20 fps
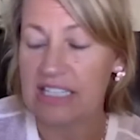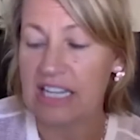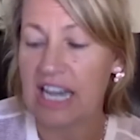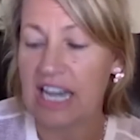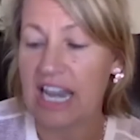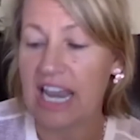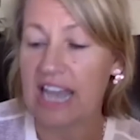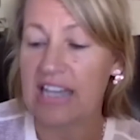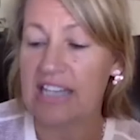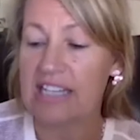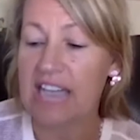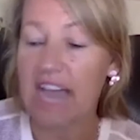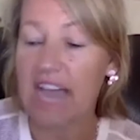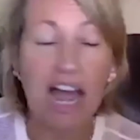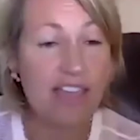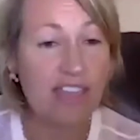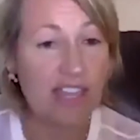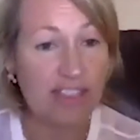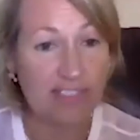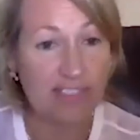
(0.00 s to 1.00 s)
And I
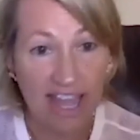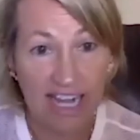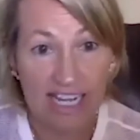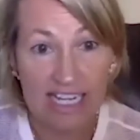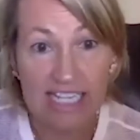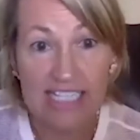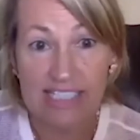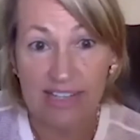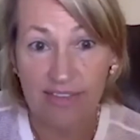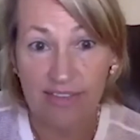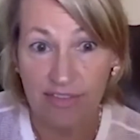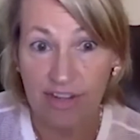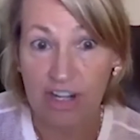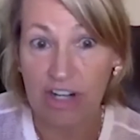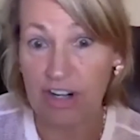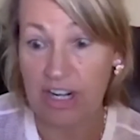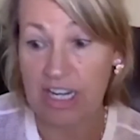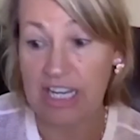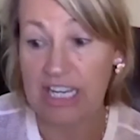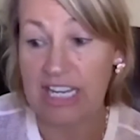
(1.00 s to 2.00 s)
think that is a
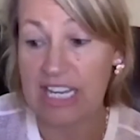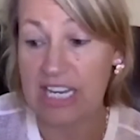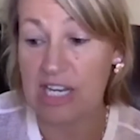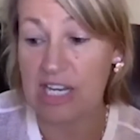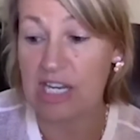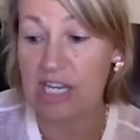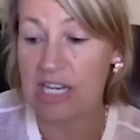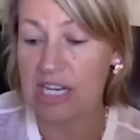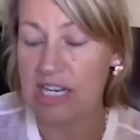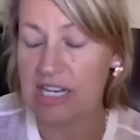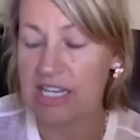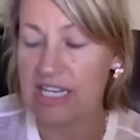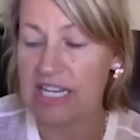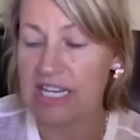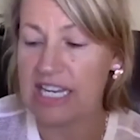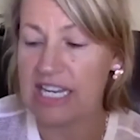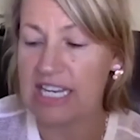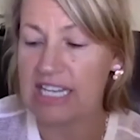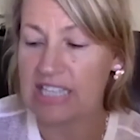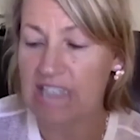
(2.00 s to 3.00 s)
very key
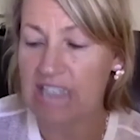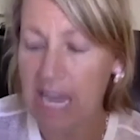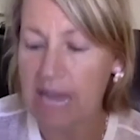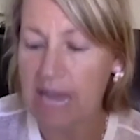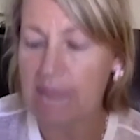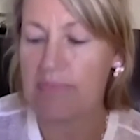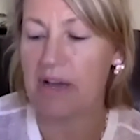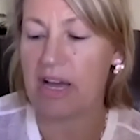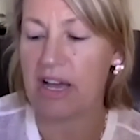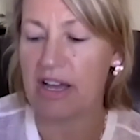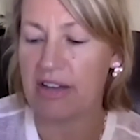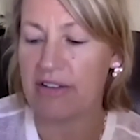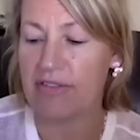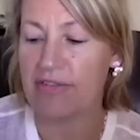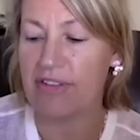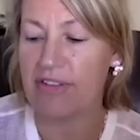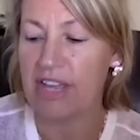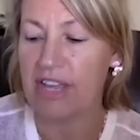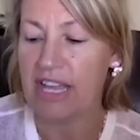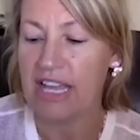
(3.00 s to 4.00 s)
type of,
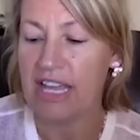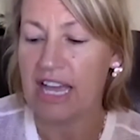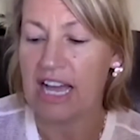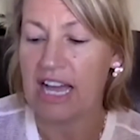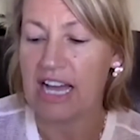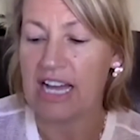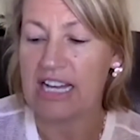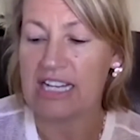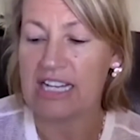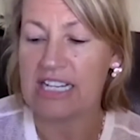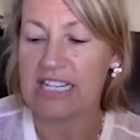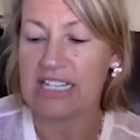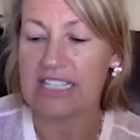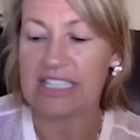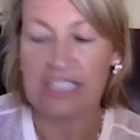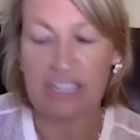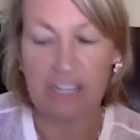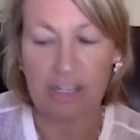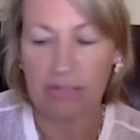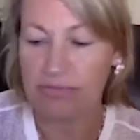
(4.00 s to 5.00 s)

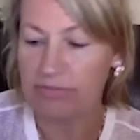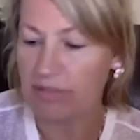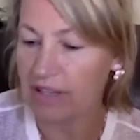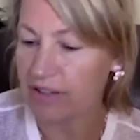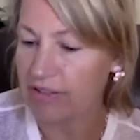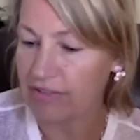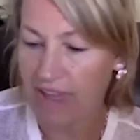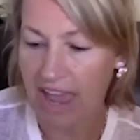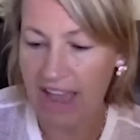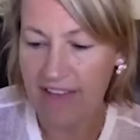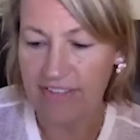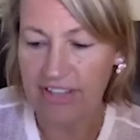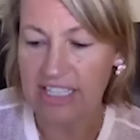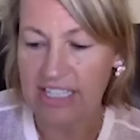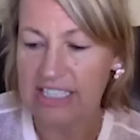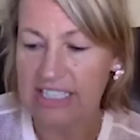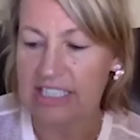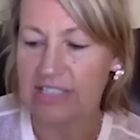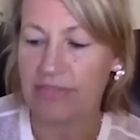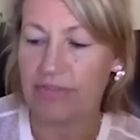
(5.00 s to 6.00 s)
of
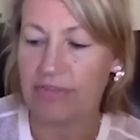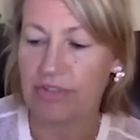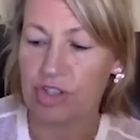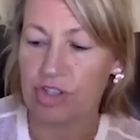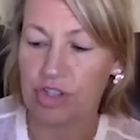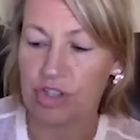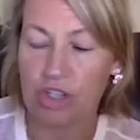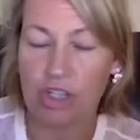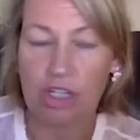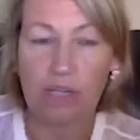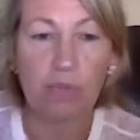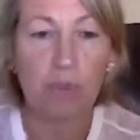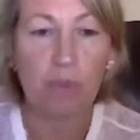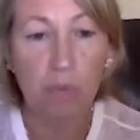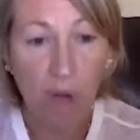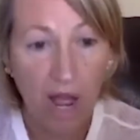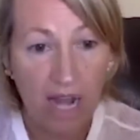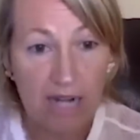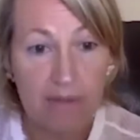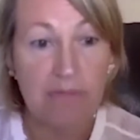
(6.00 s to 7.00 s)
advocacy for sure. And we
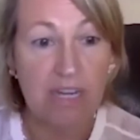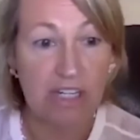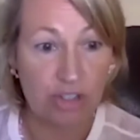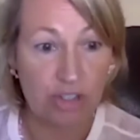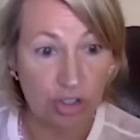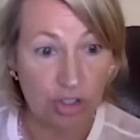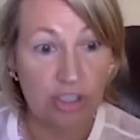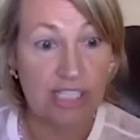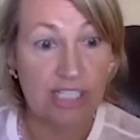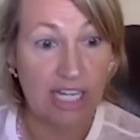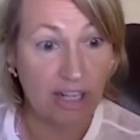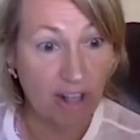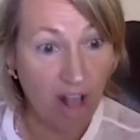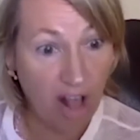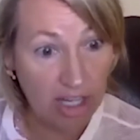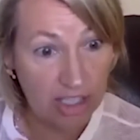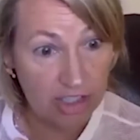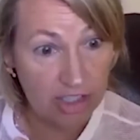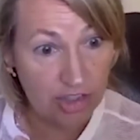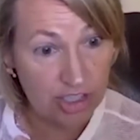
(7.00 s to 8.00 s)
want to make sure
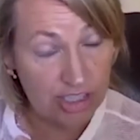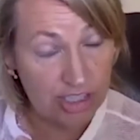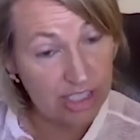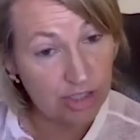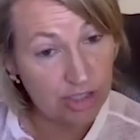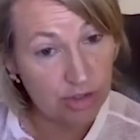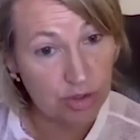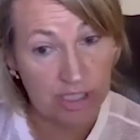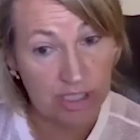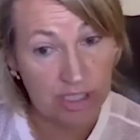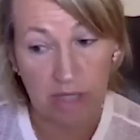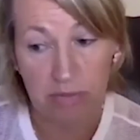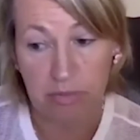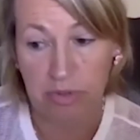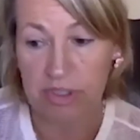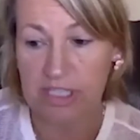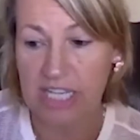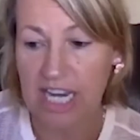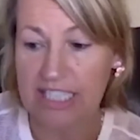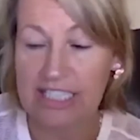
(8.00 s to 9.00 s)
psychologists' interests are
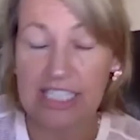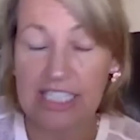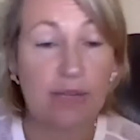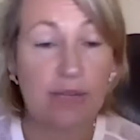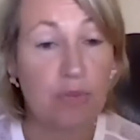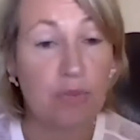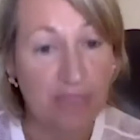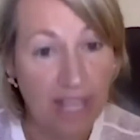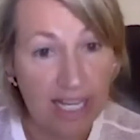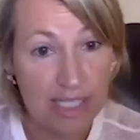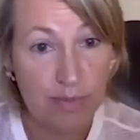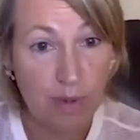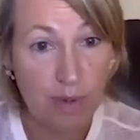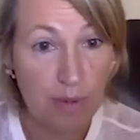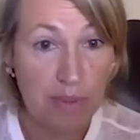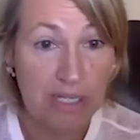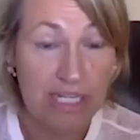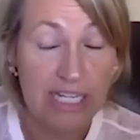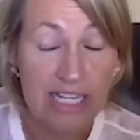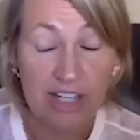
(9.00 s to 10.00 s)
protected. And that's why
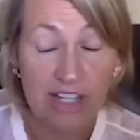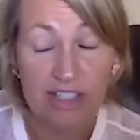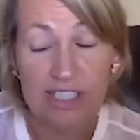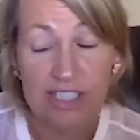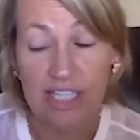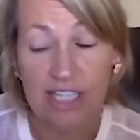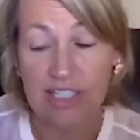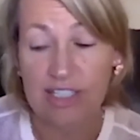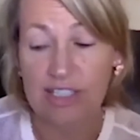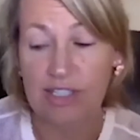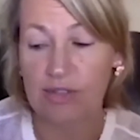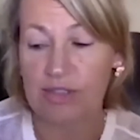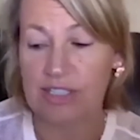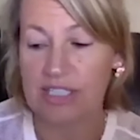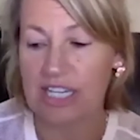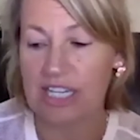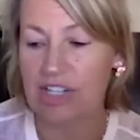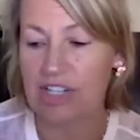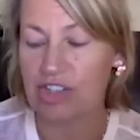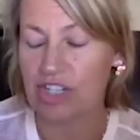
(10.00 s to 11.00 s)
we need our state
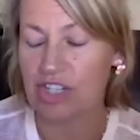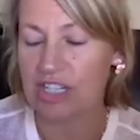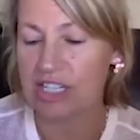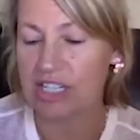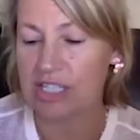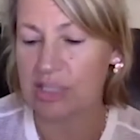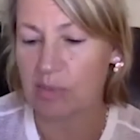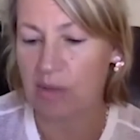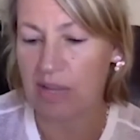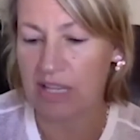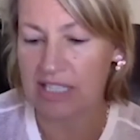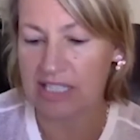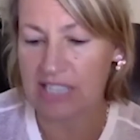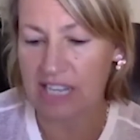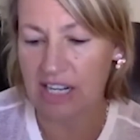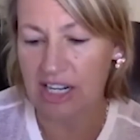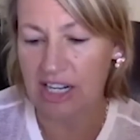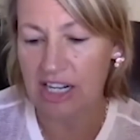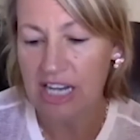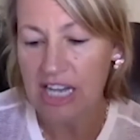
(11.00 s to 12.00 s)
association as well as
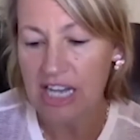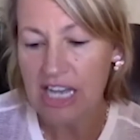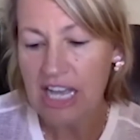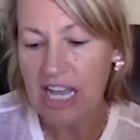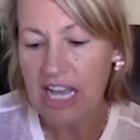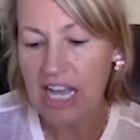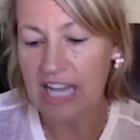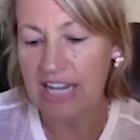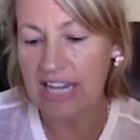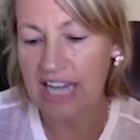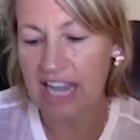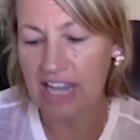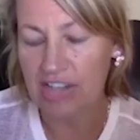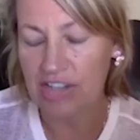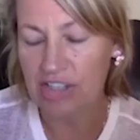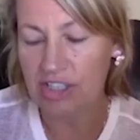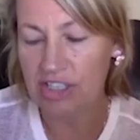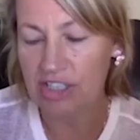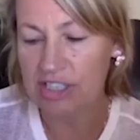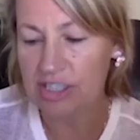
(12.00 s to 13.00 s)
our
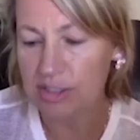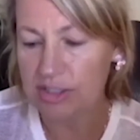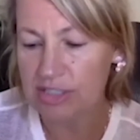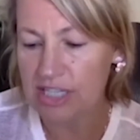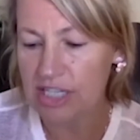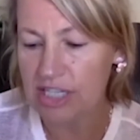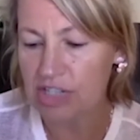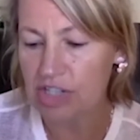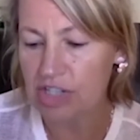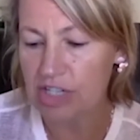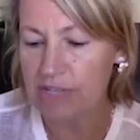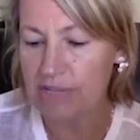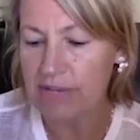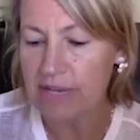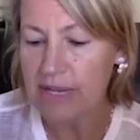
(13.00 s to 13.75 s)
national association.